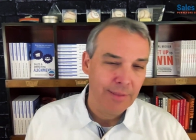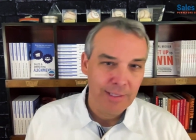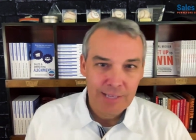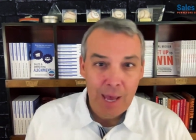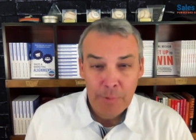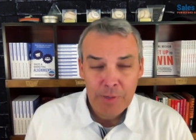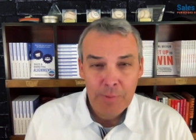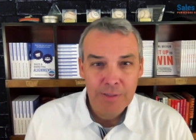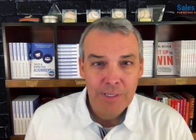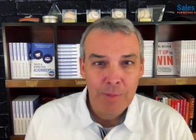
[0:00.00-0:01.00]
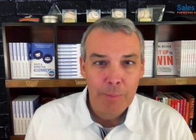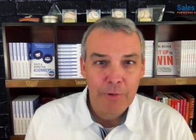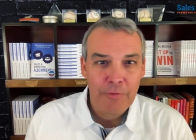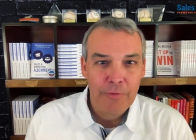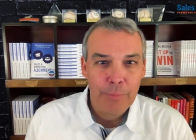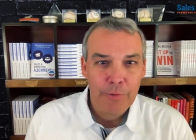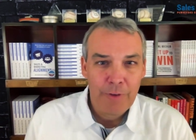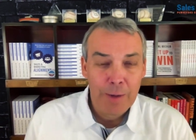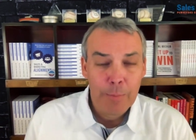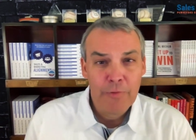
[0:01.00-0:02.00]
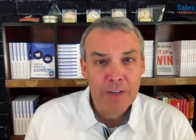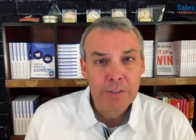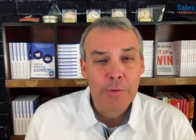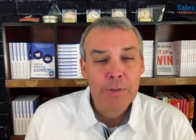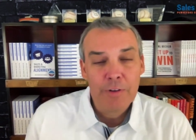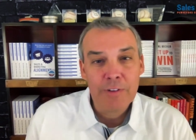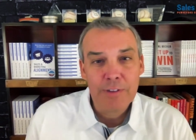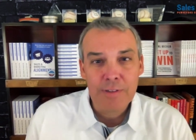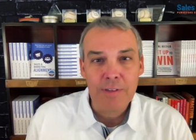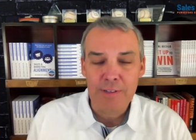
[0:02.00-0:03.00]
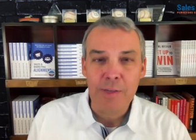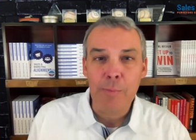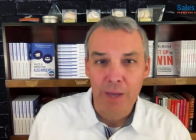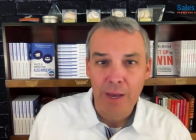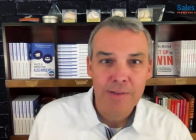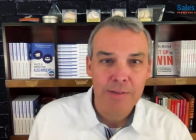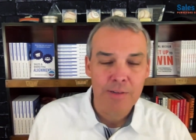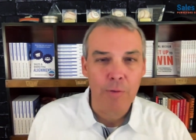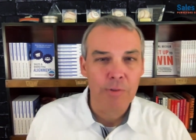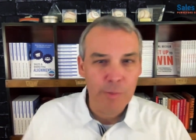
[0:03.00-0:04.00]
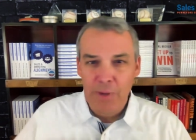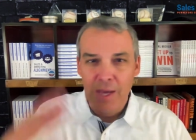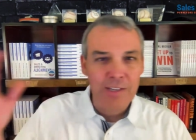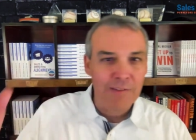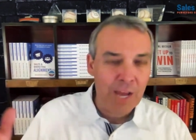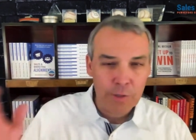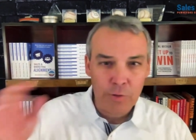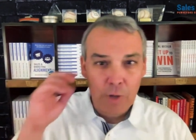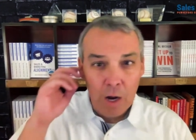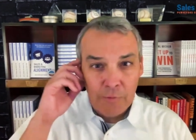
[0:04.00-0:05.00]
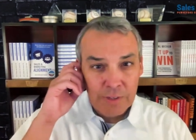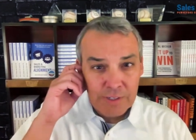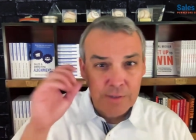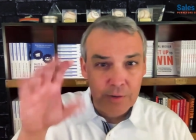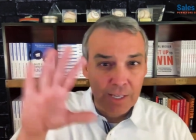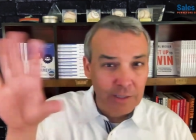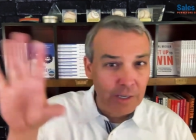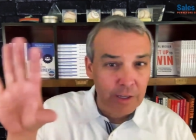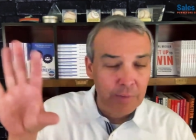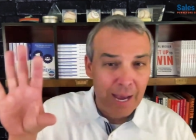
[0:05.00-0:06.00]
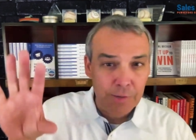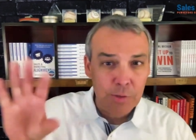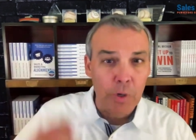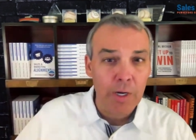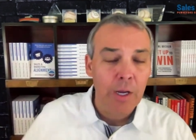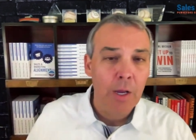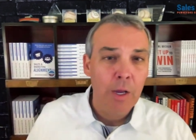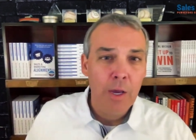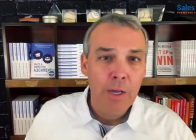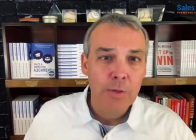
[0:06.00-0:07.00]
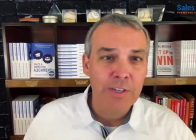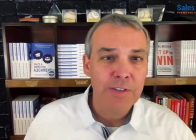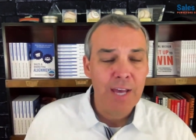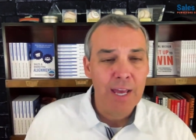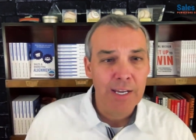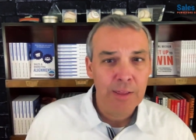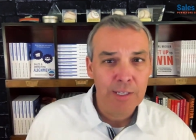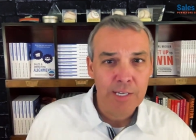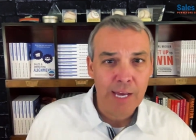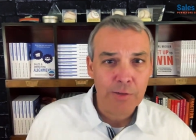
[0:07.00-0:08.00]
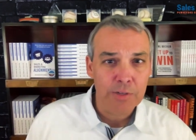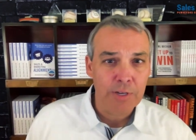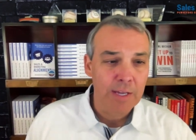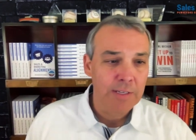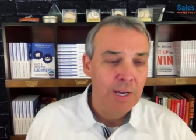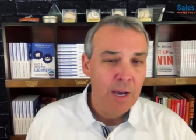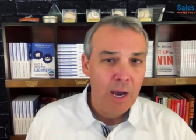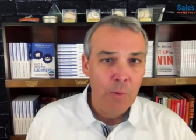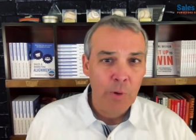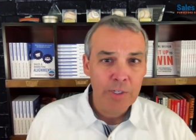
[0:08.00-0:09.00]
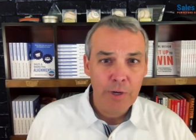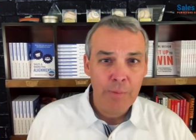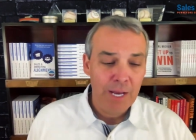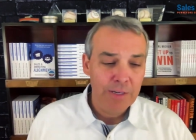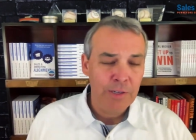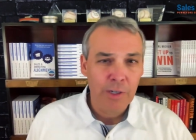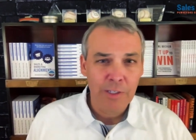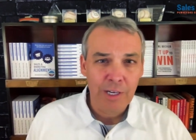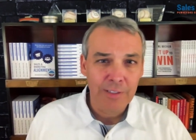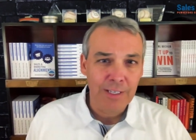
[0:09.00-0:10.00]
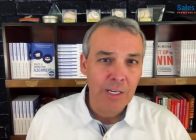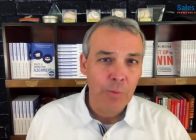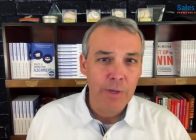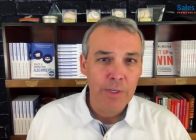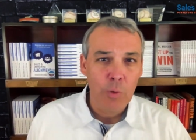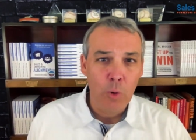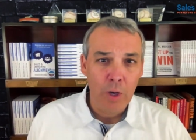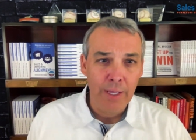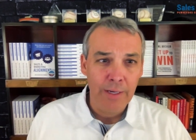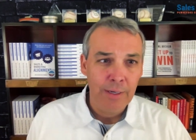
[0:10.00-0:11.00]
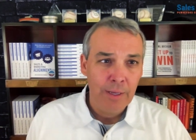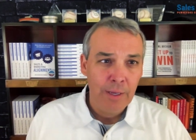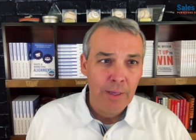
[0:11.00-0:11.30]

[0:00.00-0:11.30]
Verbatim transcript: that this happened to be a team that pro- provided professional services to cpas so cpas have national conferences so that's kind of the backstory so i just said in this exercise I want you to imagine you can talk to anyone you want